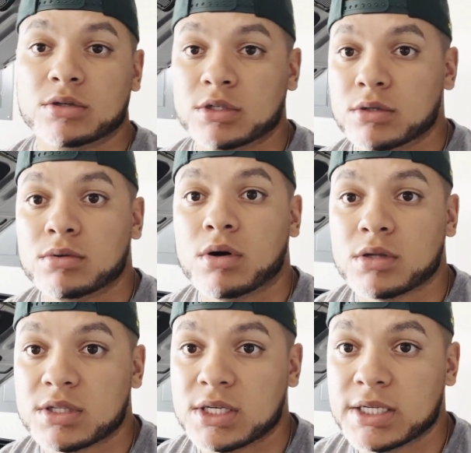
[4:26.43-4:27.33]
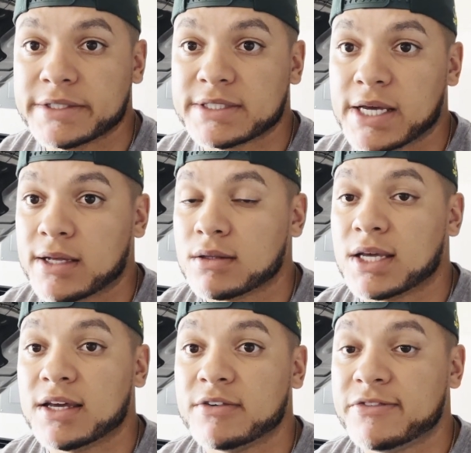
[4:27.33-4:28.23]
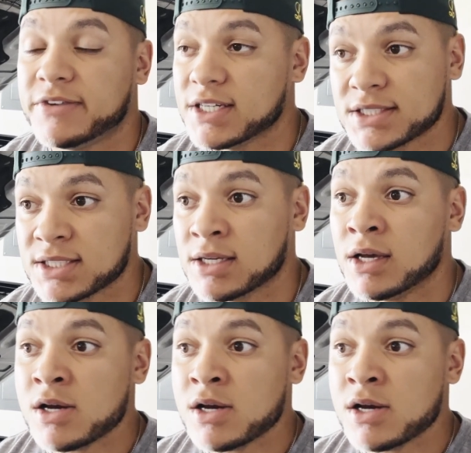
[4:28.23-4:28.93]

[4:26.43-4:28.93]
you all the things that they have fixed